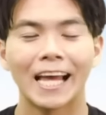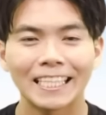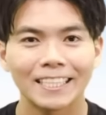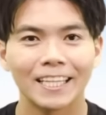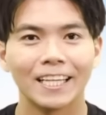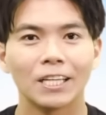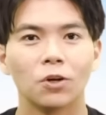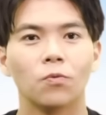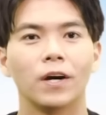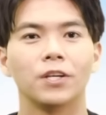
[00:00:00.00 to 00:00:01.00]
Lastly,
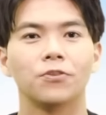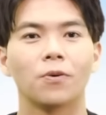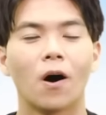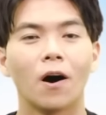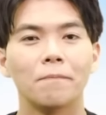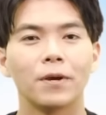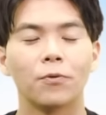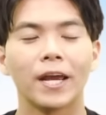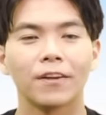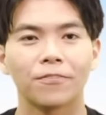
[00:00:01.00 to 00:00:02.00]
what you've all been
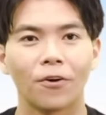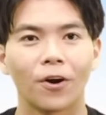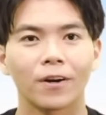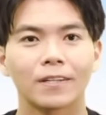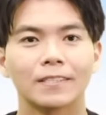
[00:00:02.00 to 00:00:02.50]
waiting for.